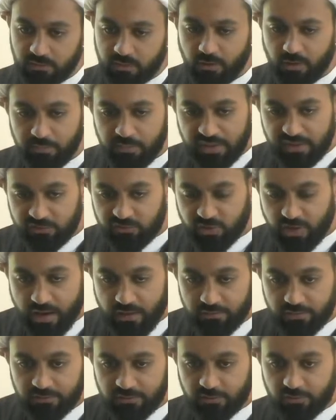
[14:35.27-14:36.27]
There are many
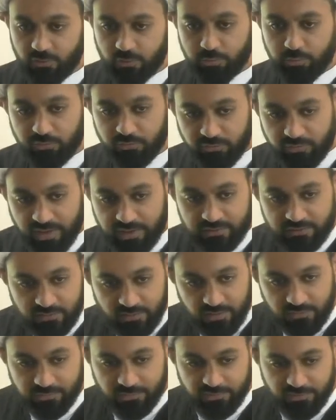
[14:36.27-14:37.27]
charities who provide
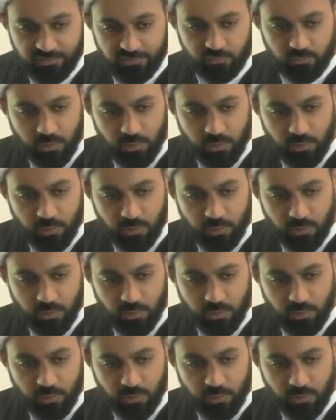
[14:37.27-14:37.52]
services